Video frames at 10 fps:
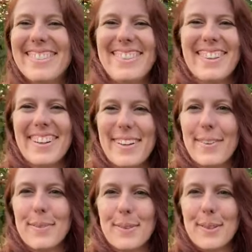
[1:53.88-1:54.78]
you can hear
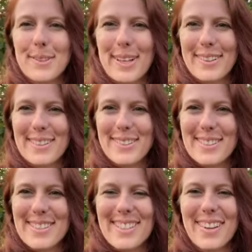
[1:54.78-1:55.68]
the motorcycles
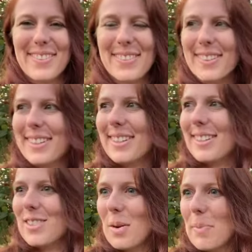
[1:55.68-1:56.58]
and stuff, or the
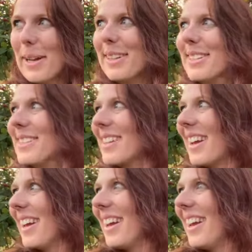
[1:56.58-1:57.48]
dirt bikes,
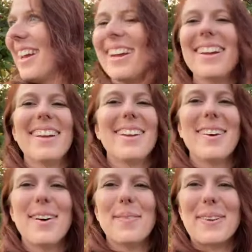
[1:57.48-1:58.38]

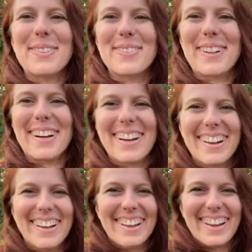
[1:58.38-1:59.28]
all Baltimore.
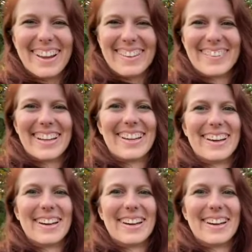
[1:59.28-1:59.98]
Anyway,